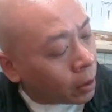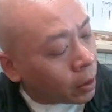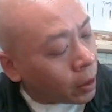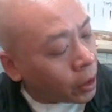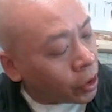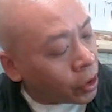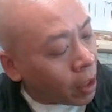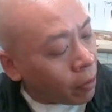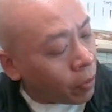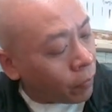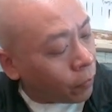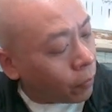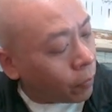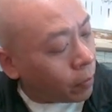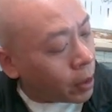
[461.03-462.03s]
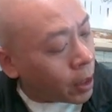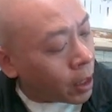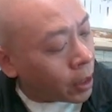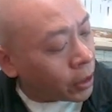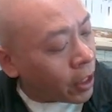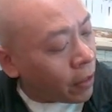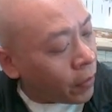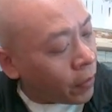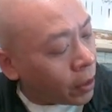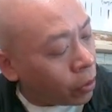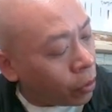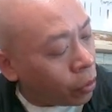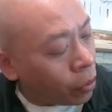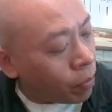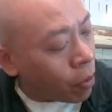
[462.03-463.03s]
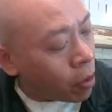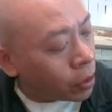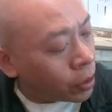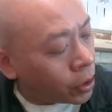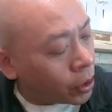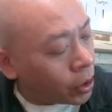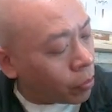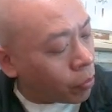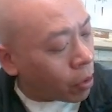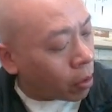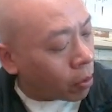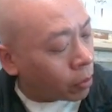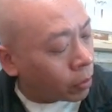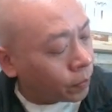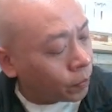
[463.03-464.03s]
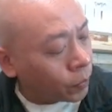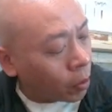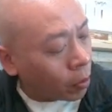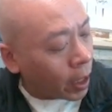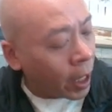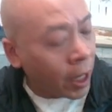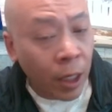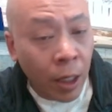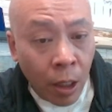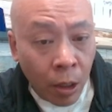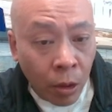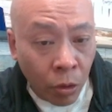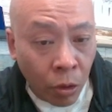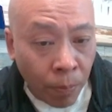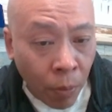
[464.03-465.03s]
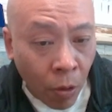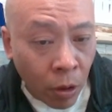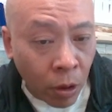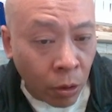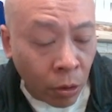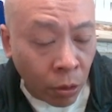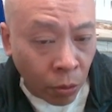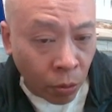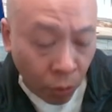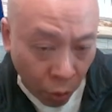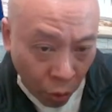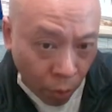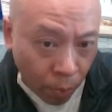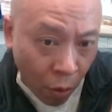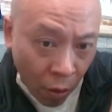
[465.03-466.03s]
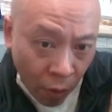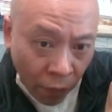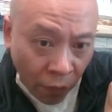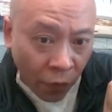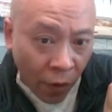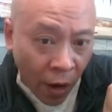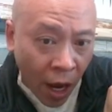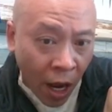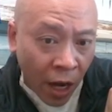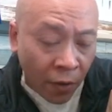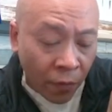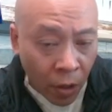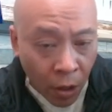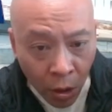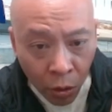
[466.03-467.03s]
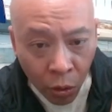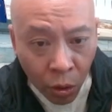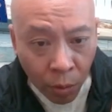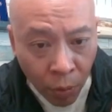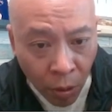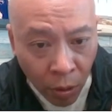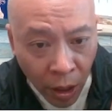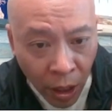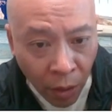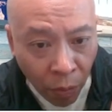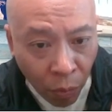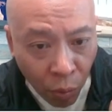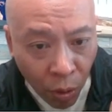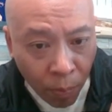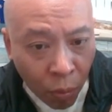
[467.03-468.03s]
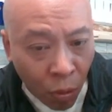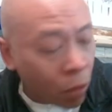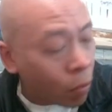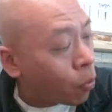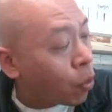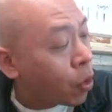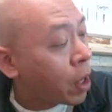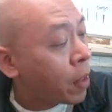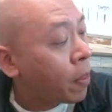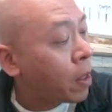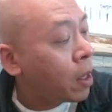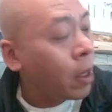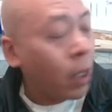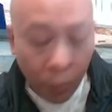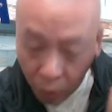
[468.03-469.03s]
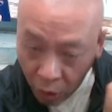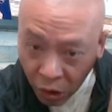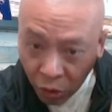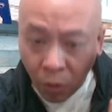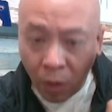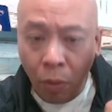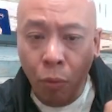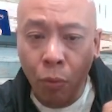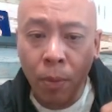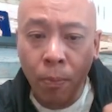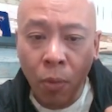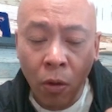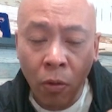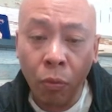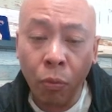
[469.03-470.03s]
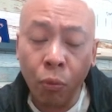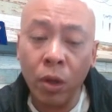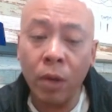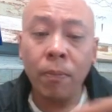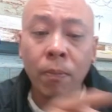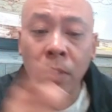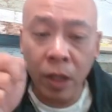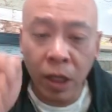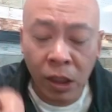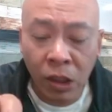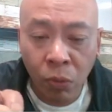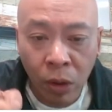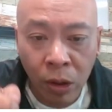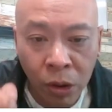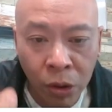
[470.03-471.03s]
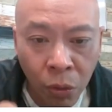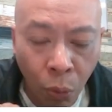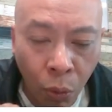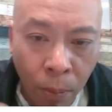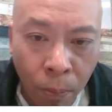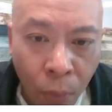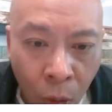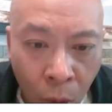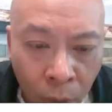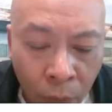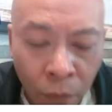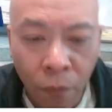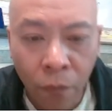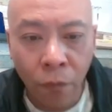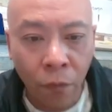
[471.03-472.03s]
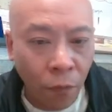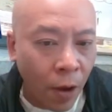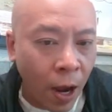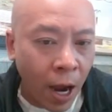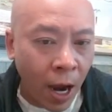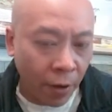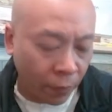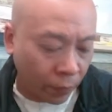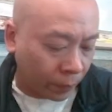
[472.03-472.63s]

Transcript: They start with same thing, 2.0. Okay, 2.2, 2.5, 2.8, 3.1. This one 3.3. This one is 3.5.